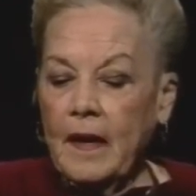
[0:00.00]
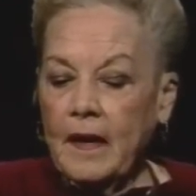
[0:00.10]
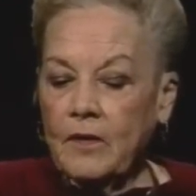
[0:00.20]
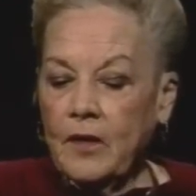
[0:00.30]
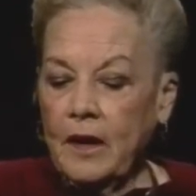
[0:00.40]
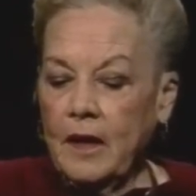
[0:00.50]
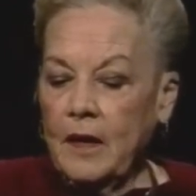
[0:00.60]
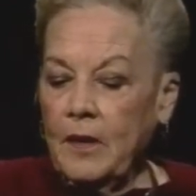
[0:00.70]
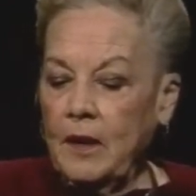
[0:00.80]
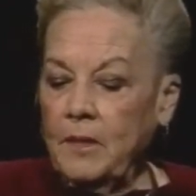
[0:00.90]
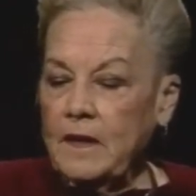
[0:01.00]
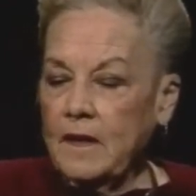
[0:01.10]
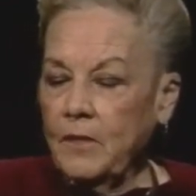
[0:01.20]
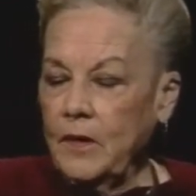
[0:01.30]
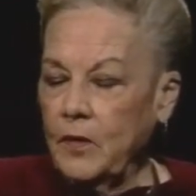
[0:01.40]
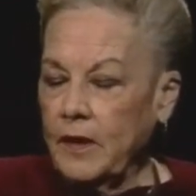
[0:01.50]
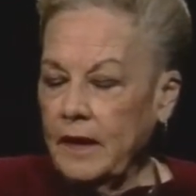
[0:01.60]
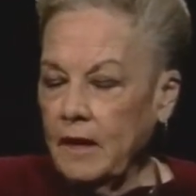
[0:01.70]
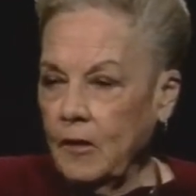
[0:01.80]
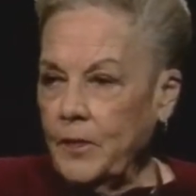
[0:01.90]
and try and, and be someone who can
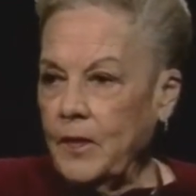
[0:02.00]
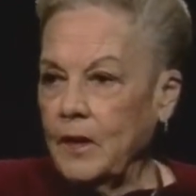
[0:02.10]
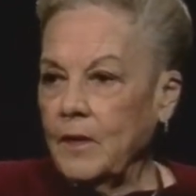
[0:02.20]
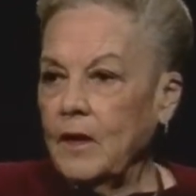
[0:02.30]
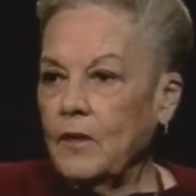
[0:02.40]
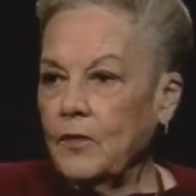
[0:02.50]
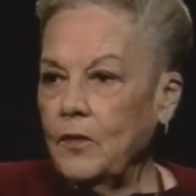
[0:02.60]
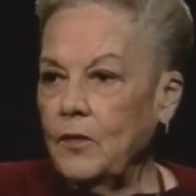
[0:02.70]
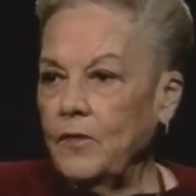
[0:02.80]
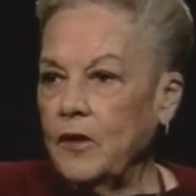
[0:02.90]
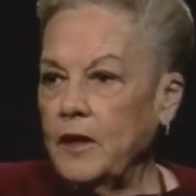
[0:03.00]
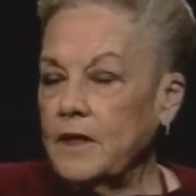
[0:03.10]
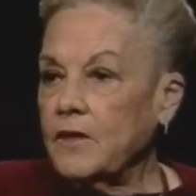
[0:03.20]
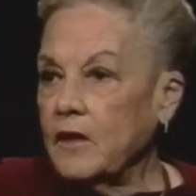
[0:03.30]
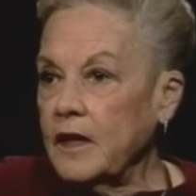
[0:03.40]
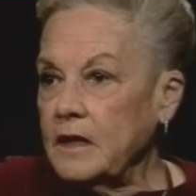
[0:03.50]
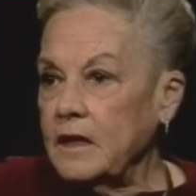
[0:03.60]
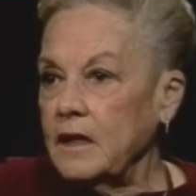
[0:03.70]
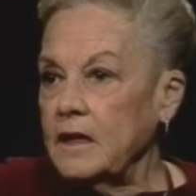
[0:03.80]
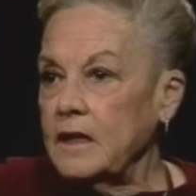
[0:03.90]
help them through various
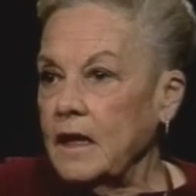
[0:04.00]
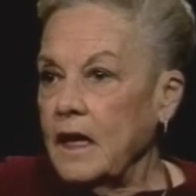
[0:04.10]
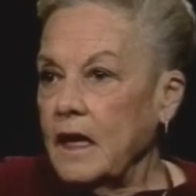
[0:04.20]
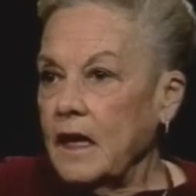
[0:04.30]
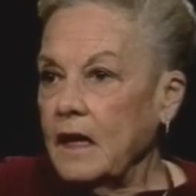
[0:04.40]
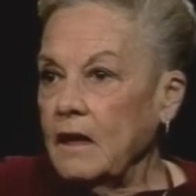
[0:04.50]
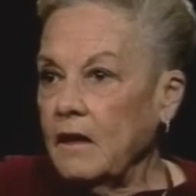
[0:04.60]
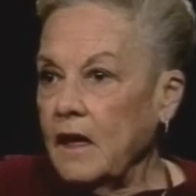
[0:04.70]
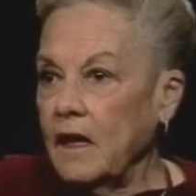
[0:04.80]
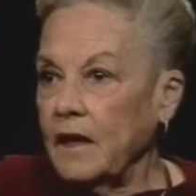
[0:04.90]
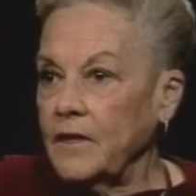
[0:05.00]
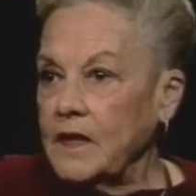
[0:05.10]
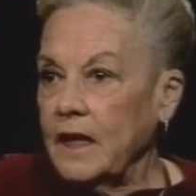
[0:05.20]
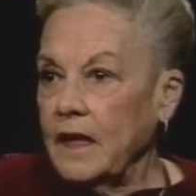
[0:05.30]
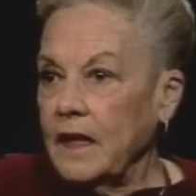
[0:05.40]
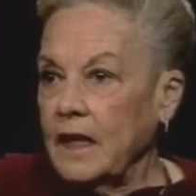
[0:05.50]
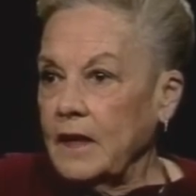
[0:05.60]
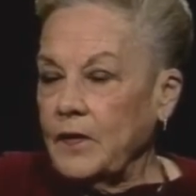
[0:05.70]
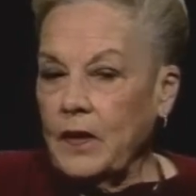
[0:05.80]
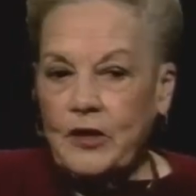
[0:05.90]
crises in their lives, mm
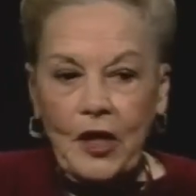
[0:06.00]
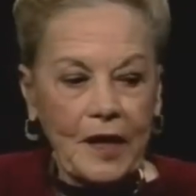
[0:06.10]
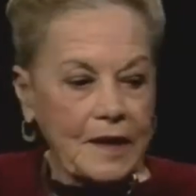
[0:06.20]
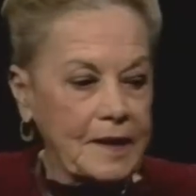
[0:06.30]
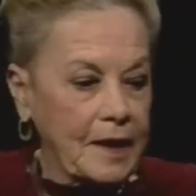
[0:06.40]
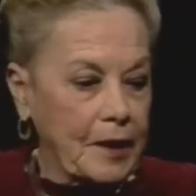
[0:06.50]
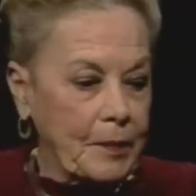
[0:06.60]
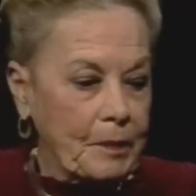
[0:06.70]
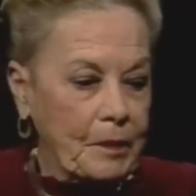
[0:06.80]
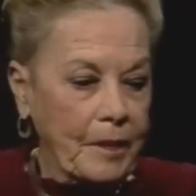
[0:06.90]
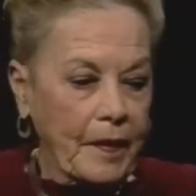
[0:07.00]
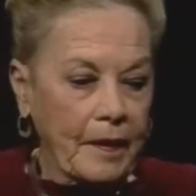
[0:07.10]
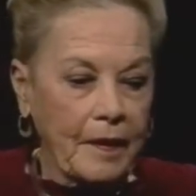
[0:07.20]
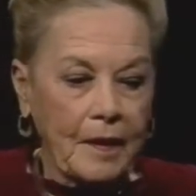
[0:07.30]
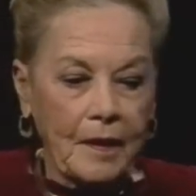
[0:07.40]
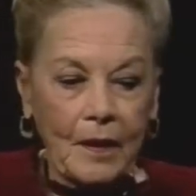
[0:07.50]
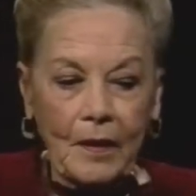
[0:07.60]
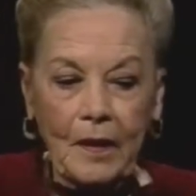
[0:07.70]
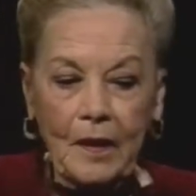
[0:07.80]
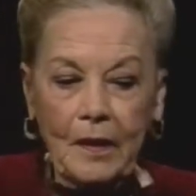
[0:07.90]
-hmm. such as, um,
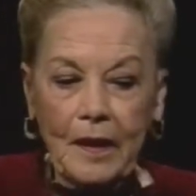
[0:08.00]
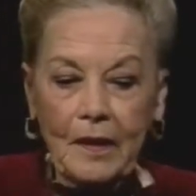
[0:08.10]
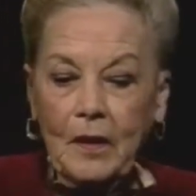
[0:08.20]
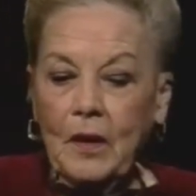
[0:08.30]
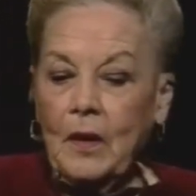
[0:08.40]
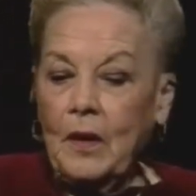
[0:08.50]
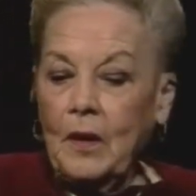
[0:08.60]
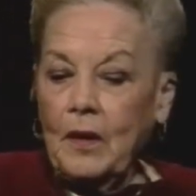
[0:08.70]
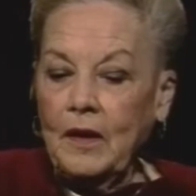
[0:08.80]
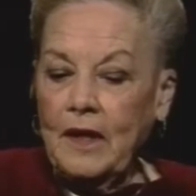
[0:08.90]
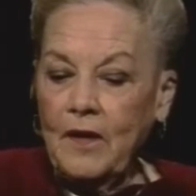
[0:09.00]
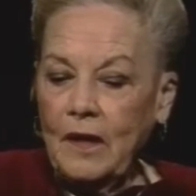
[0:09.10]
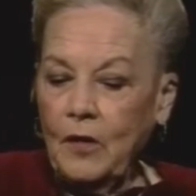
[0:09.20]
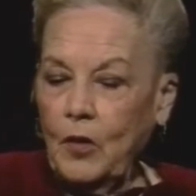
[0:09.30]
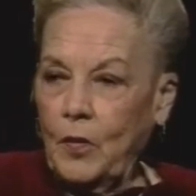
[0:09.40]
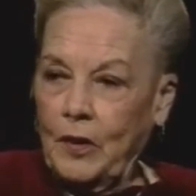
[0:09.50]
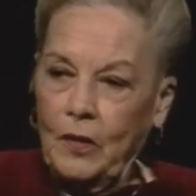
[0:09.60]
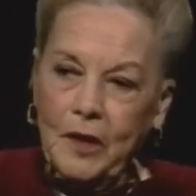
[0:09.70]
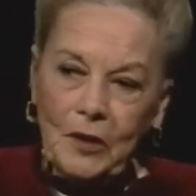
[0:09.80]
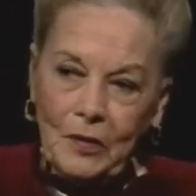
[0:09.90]
again, leaving a home and
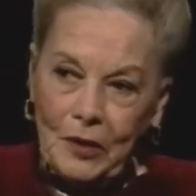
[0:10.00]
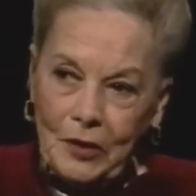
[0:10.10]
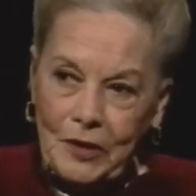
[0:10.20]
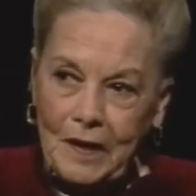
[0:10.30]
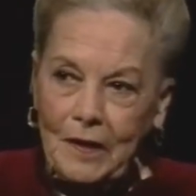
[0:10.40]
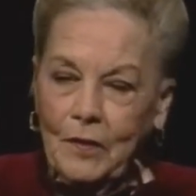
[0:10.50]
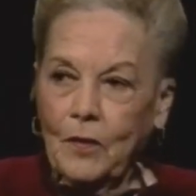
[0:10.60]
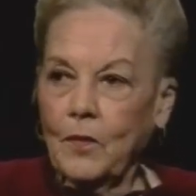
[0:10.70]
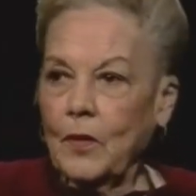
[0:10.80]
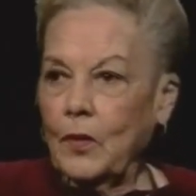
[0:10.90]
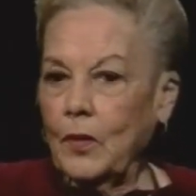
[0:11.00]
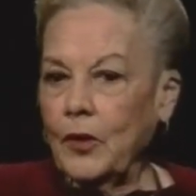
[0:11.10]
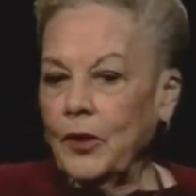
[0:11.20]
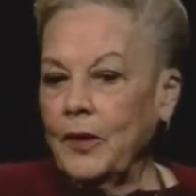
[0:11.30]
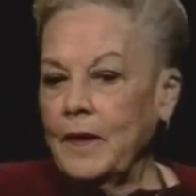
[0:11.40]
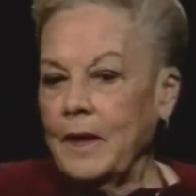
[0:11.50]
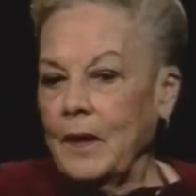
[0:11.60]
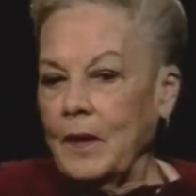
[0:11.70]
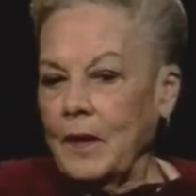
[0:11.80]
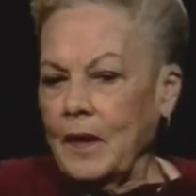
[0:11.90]
going to a nursing home, or
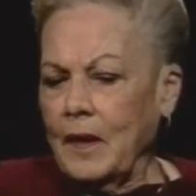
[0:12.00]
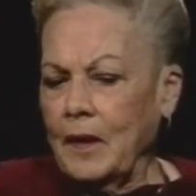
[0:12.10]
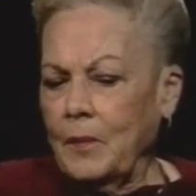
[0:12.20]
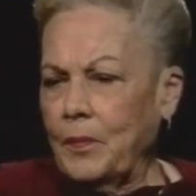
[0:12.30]
uh,